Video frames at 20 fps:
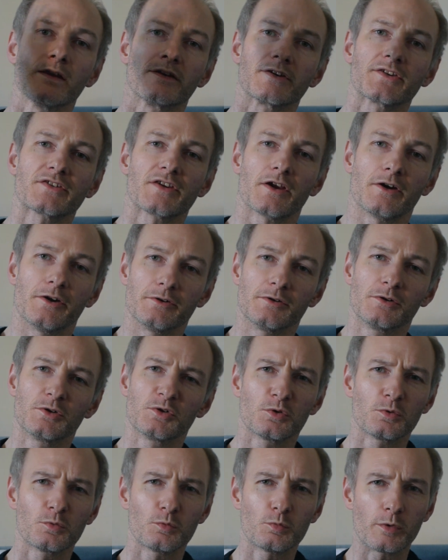So
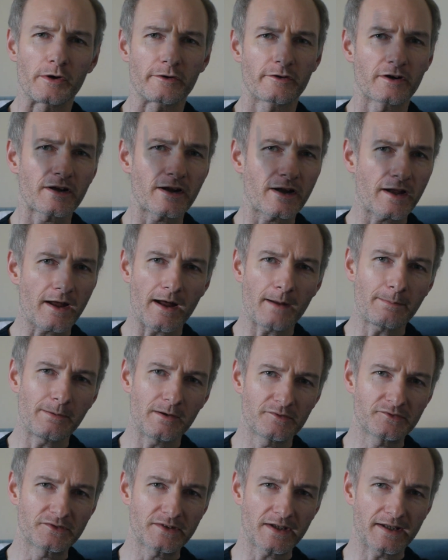we're a
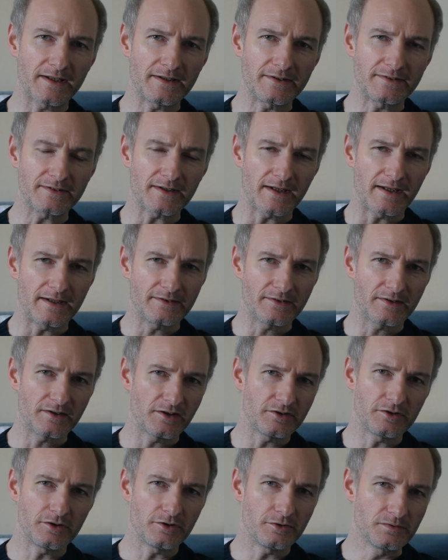couple of days into
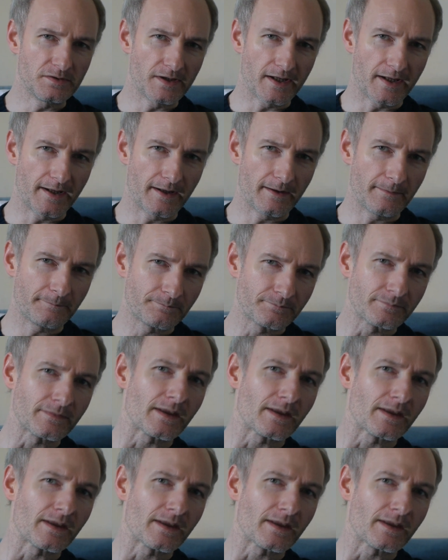the new year,